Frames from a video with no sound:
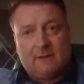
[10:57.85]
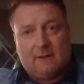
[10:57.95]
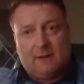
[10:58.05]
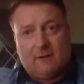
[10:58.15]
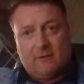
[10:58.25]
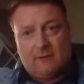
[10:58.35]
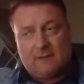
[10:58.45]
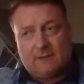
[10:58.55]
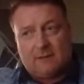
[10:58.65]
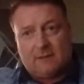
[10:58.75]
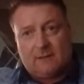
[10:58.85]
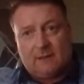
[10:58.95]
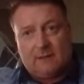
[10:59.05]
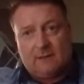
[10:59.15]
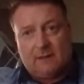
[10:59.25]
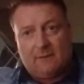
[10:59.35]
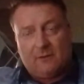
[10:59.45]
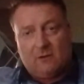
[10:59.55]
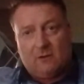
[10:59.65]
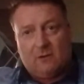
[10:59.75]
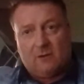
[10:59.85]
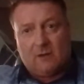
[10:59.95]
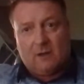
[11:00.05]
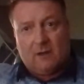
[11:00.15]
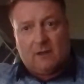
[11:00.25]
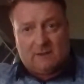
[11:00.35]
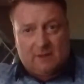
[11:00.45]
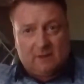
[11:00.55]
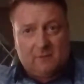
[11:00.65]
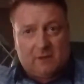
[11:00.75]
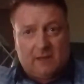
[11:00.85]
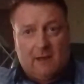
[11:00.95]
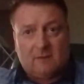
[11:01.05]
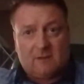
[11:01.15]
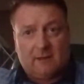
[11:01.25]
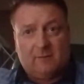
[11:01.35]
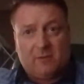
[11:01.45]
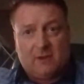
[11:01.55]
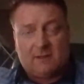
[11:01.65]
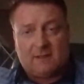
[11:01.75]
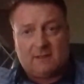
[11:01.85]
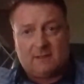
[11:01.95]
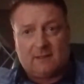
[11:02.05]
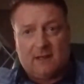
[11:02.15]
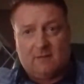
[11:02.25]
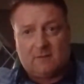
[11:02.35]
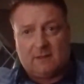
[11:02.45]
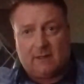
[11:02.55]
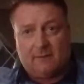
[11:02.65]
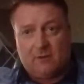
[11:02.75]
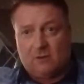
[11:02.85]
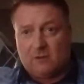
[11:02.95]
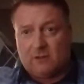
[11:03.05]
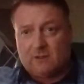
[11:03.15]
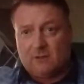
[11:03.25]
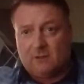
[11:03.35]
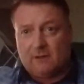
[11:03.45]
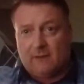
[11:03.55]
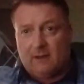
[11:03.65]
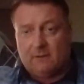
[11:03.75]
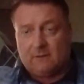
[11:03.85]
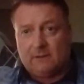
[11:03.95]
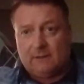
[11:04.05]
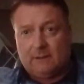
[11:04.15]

if you're certainly with counselling, person-centered counselling, if you're going to talk about,